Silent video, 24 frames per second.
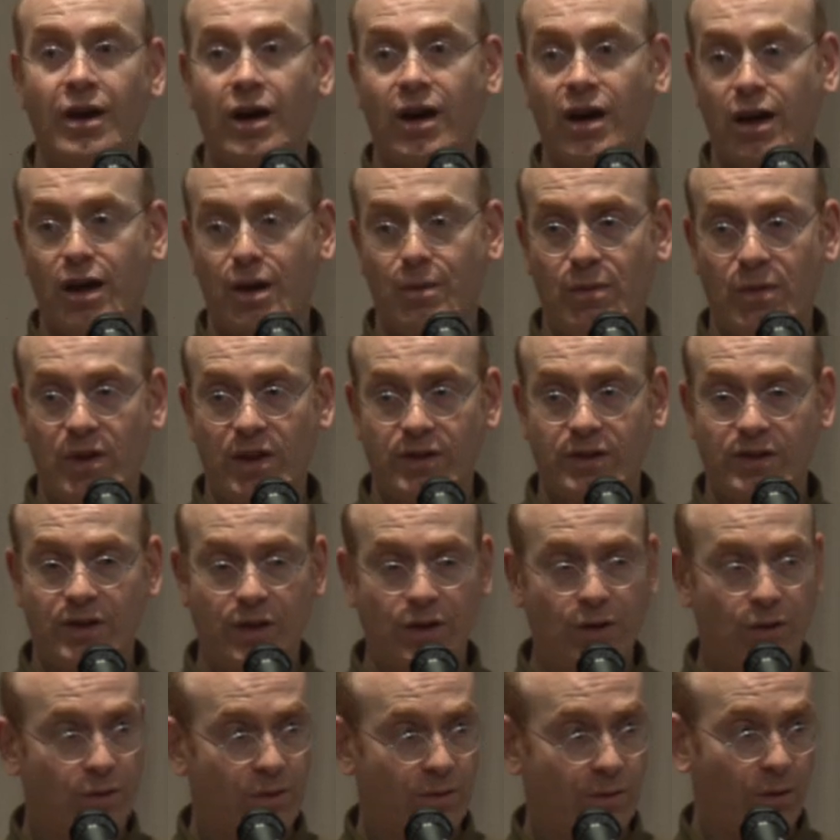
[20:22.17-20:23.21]
um,
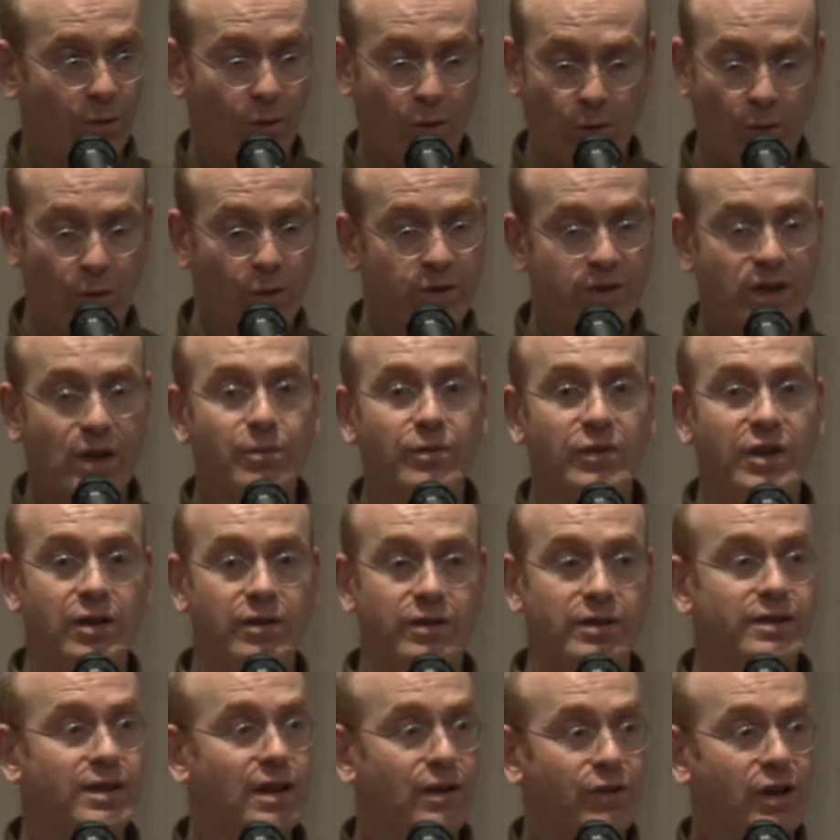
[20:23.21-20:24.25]
so, or, or some
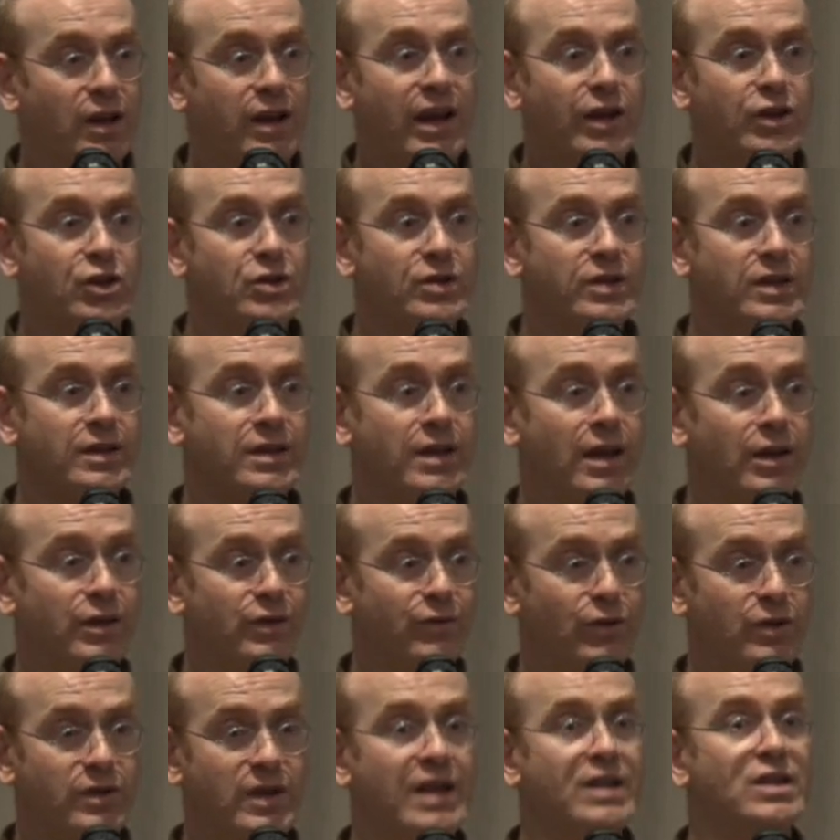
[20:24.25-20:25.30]
set of connection details
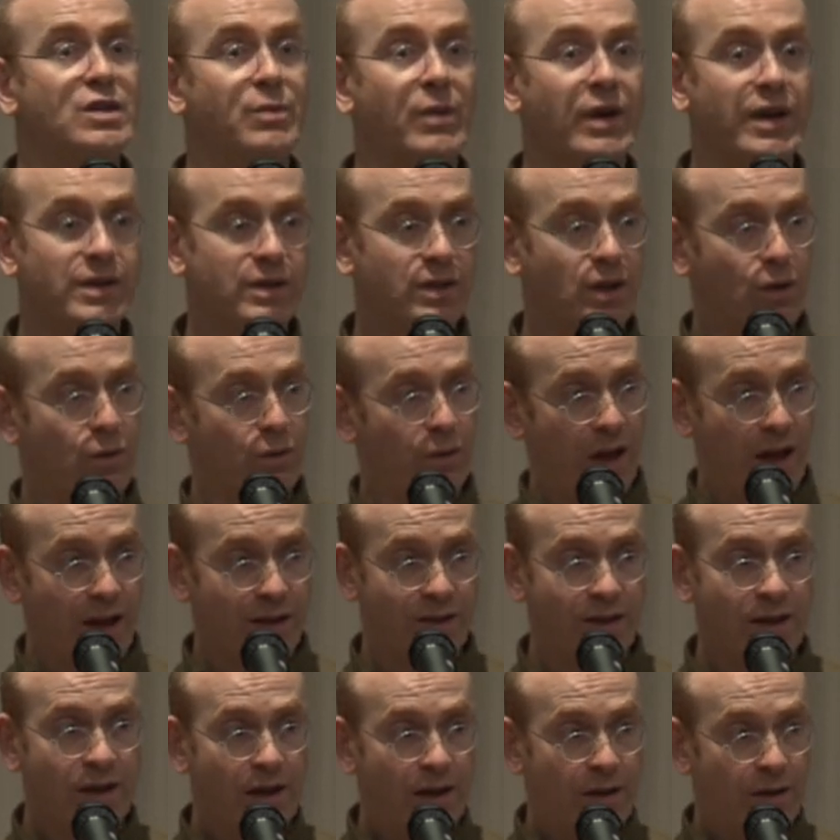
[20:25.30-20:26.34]
for a database so
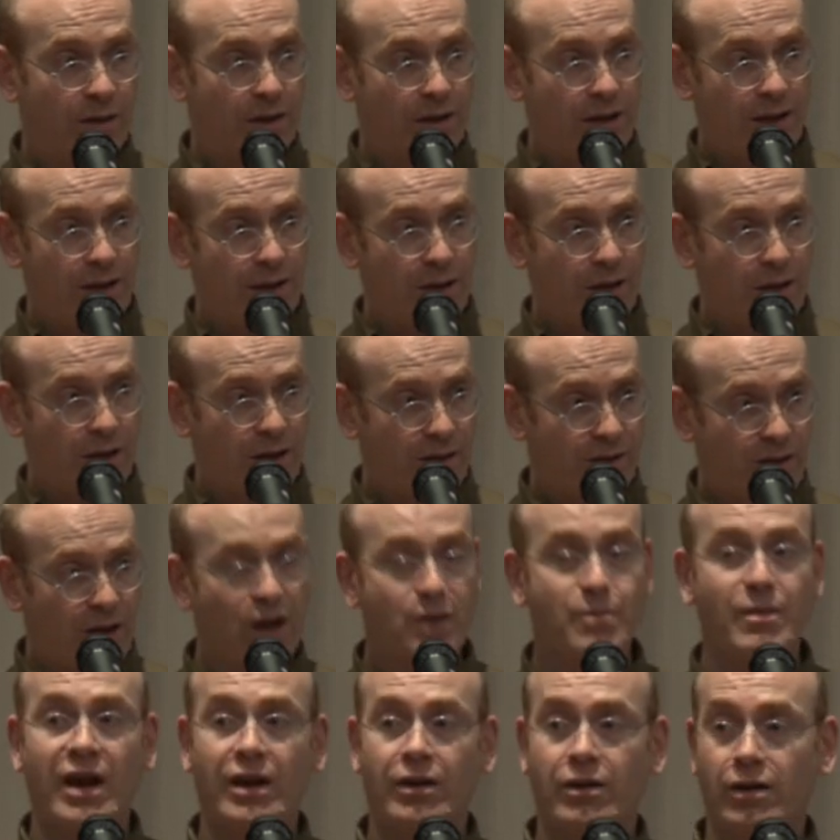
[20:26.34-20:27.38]
that the
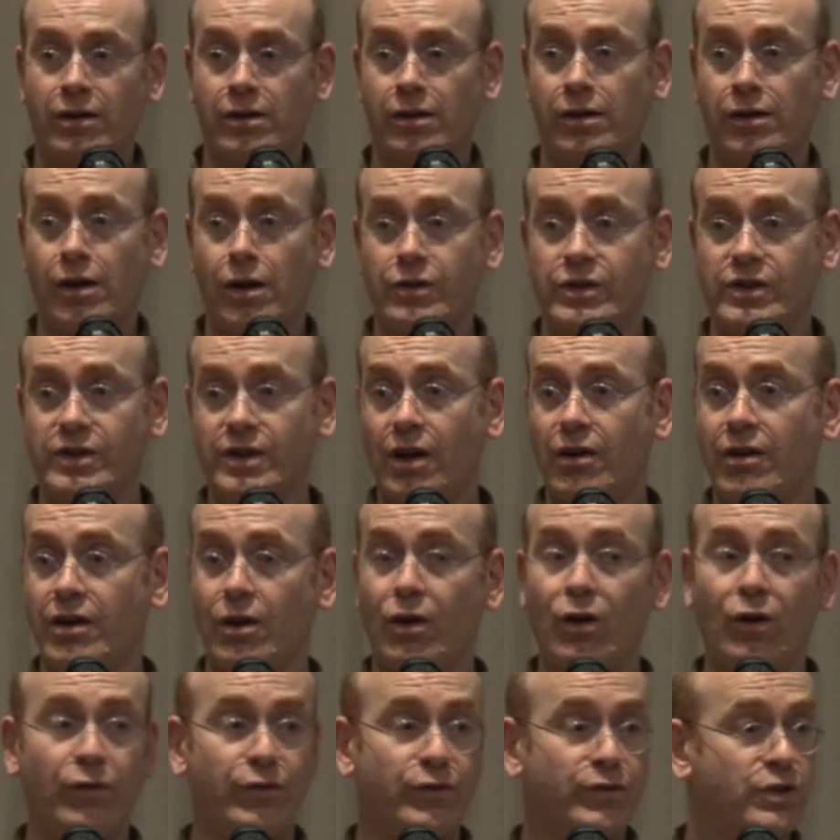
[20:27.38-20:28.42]
type macro can go scurrying
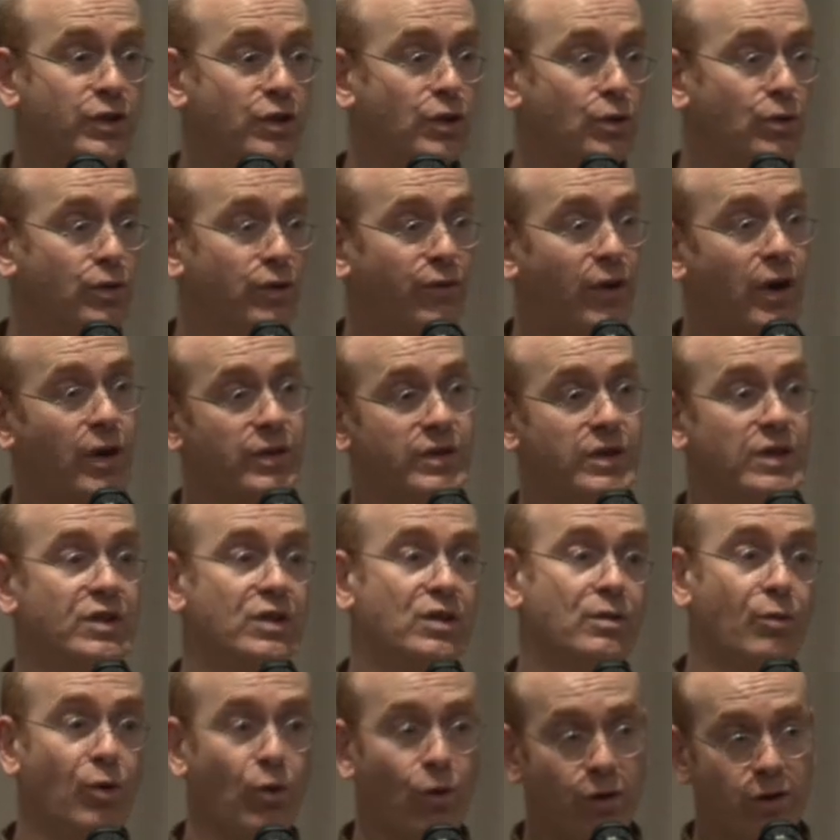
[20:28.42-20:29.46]
off to the file
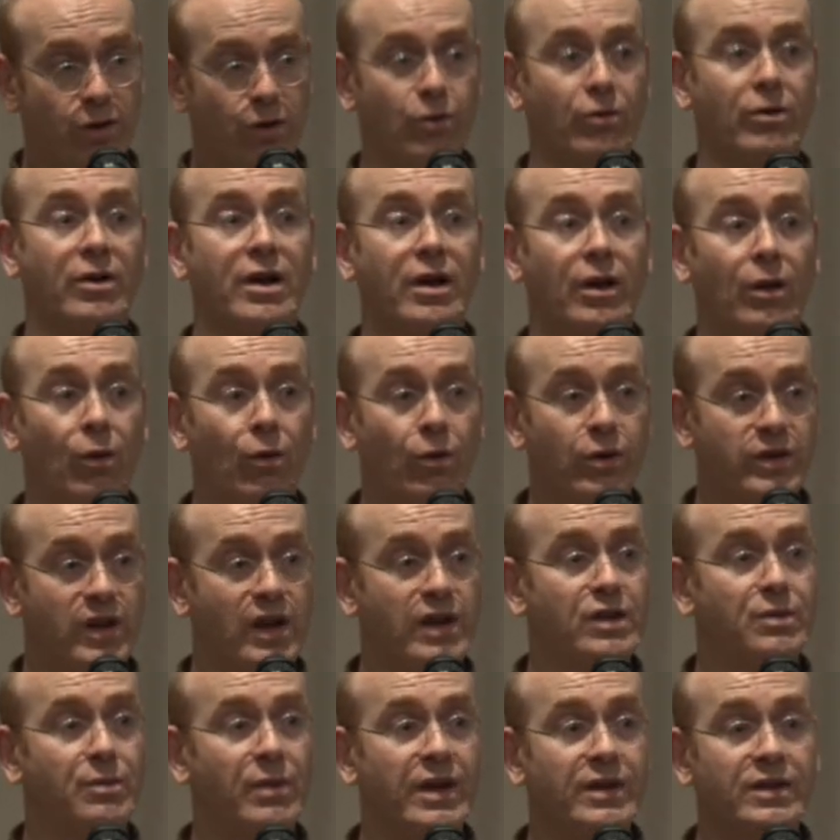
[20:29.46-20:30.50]
system or a URL or a
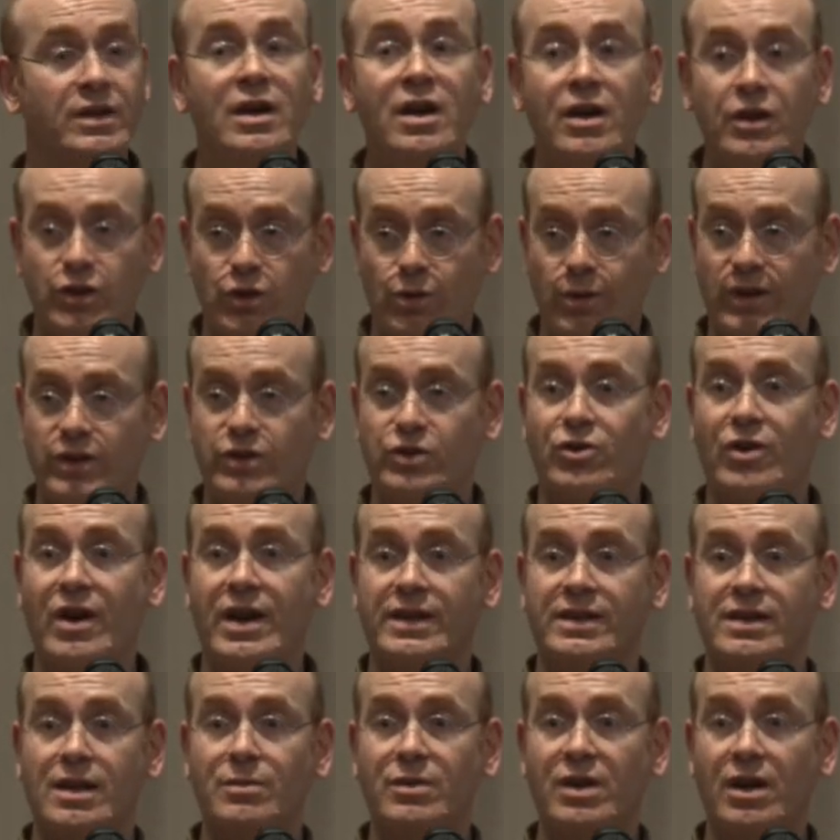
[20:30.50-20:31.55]
database to
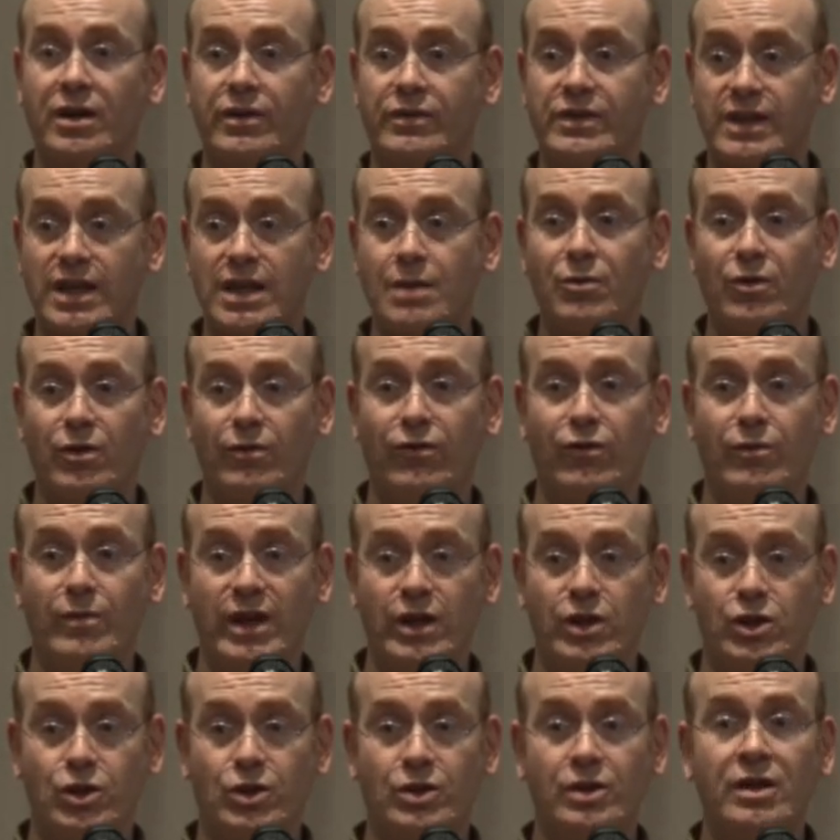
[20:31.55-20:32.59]
extract some kind of schema
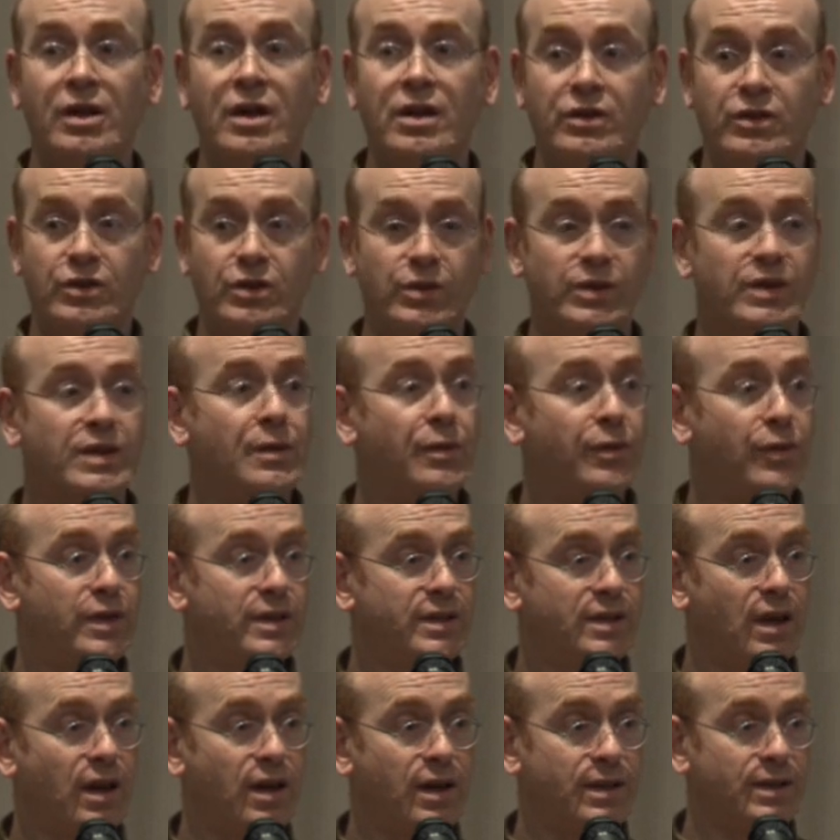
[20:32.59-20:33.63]
information to
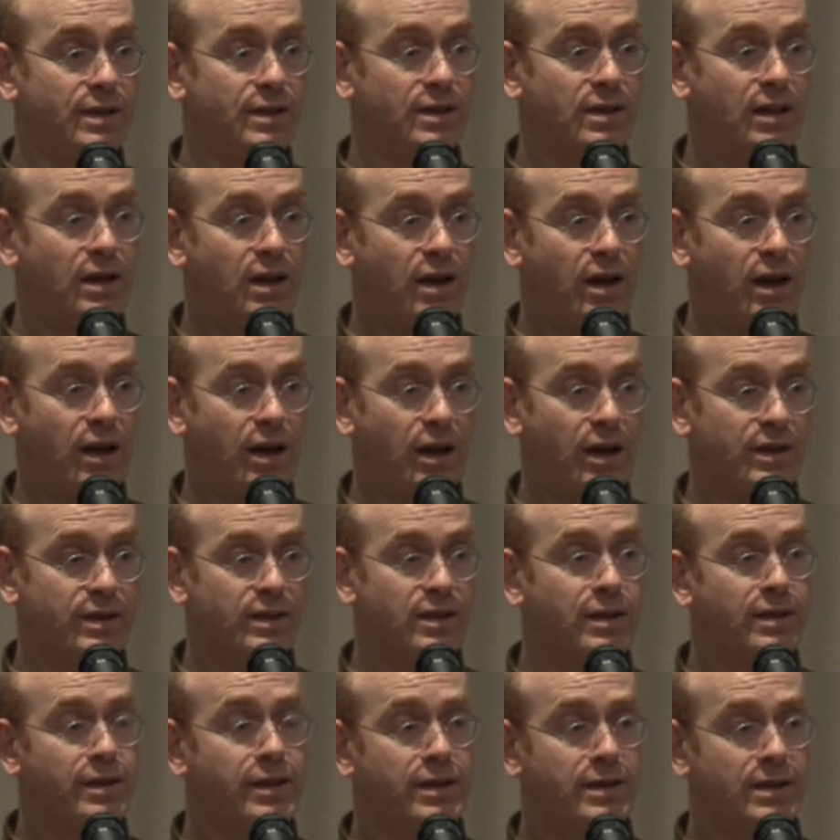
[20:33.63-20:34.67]
synthesize, uh,
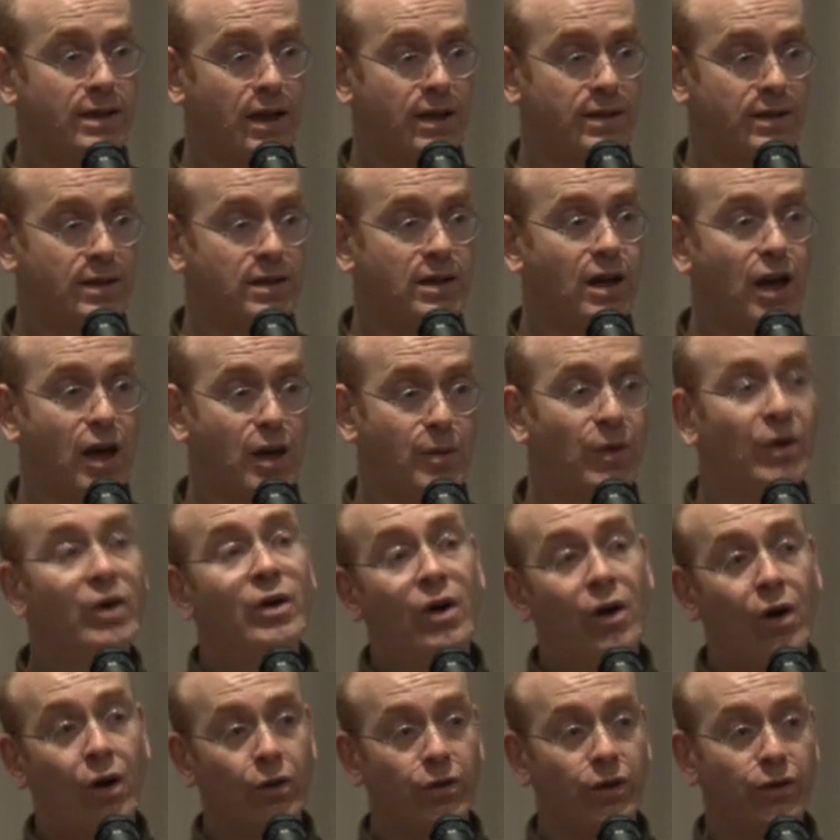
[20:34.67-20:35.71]
synthesize a type
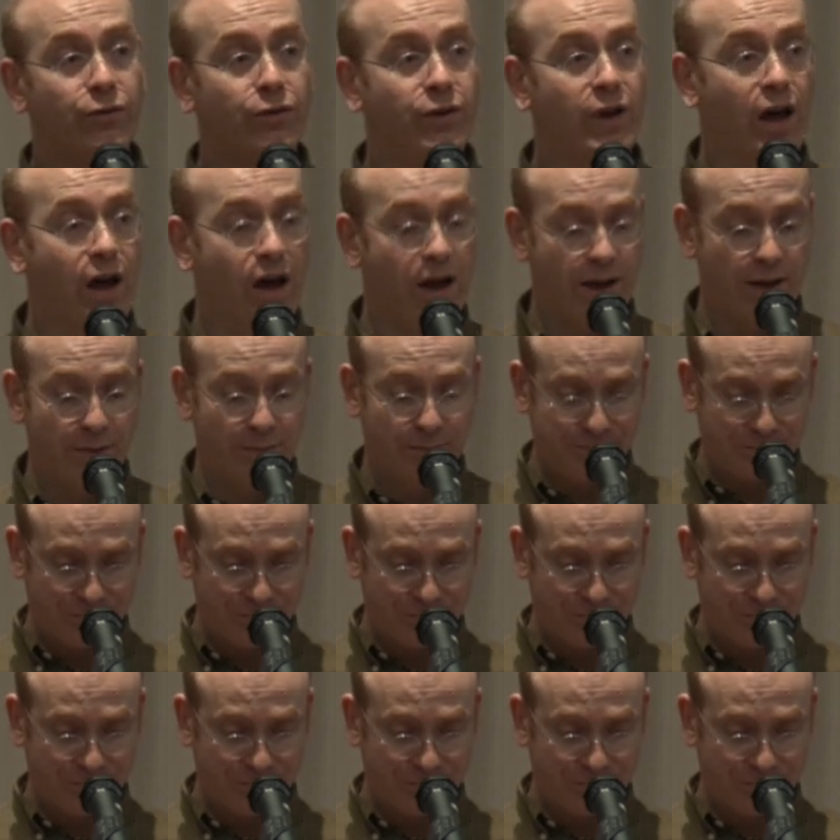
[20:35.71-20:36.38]
on the fly.